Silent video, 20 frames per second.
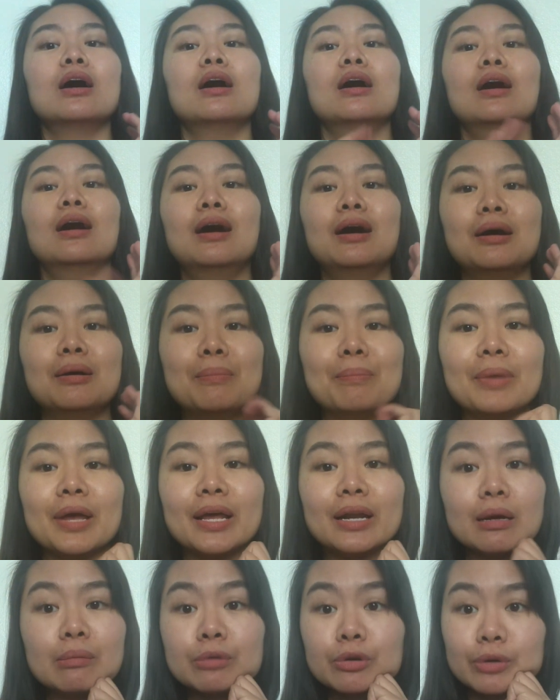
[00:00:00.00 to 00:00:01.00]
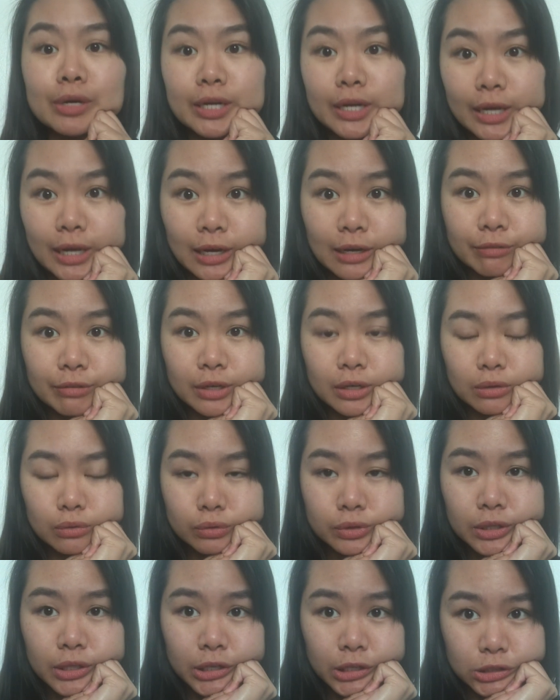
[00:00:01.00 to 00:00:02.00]
and I'm already having a
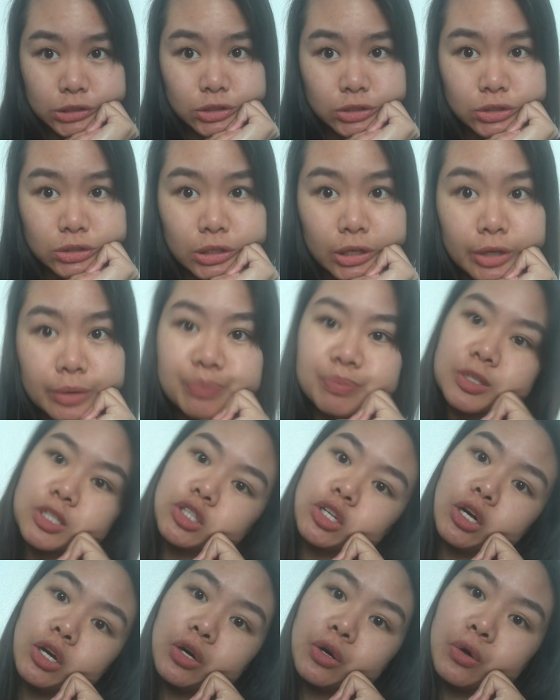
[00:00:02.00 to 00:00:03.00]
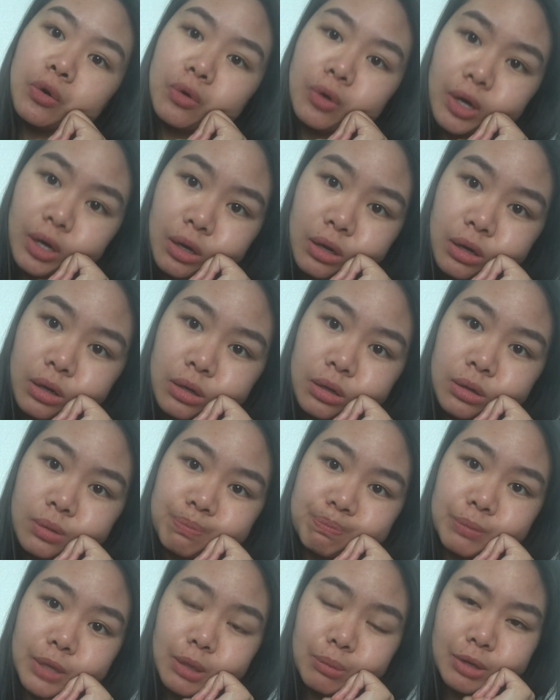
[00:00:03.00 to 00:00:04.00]
really anxious day, so
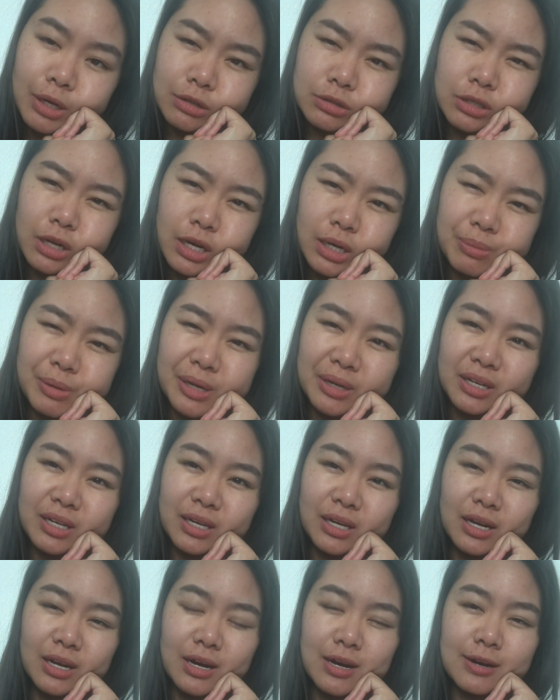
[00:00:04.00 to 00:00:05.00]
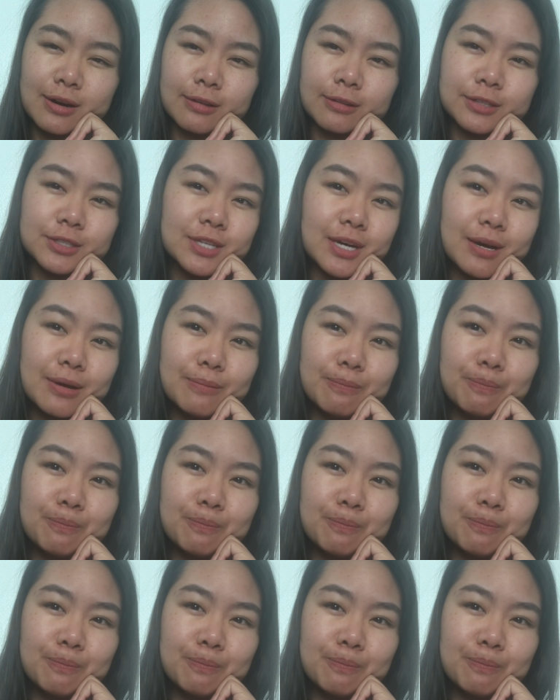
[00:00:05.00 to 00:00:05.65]
maybe I'll talk about it another time.